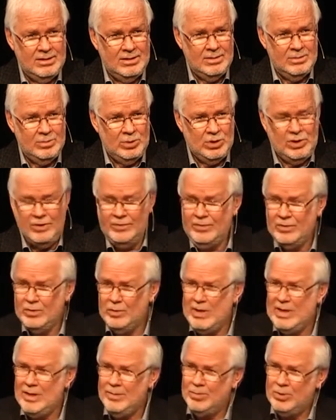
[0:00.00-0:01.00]
Moreover,
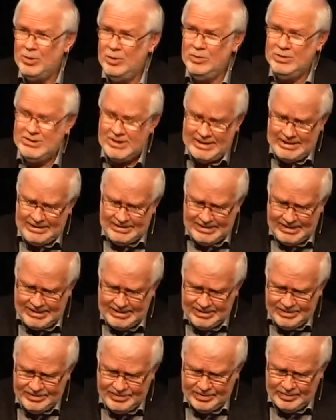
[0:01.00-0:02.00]
we approach these
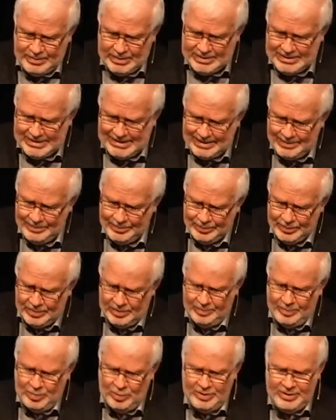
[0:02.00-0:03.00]
things from a temporal
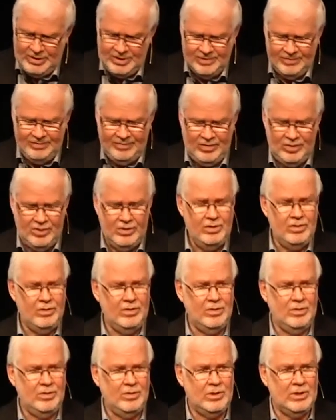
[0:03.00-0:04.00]
point of view,
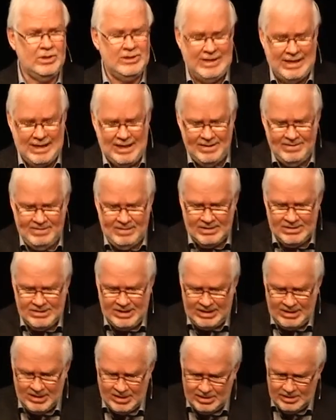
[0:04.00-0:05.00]
where death is
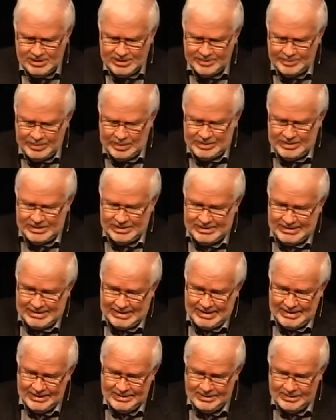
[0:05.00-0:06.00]
the ultimate
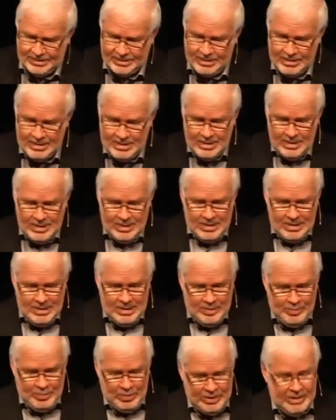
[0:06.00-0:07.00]
disaster,
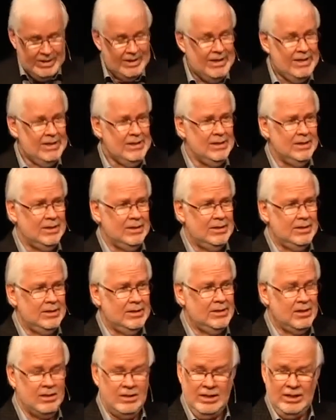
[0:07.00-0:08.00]
but it isn't. It
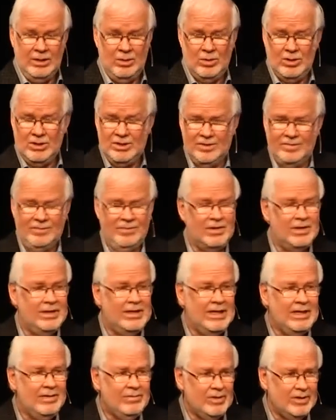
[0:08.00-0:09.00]
certainly wasn't for
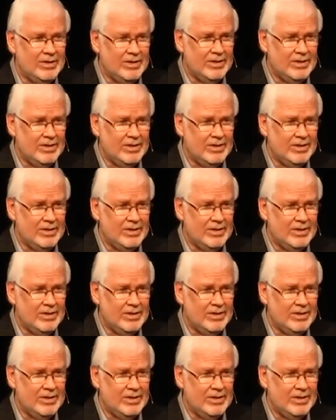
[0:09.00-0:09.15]
David.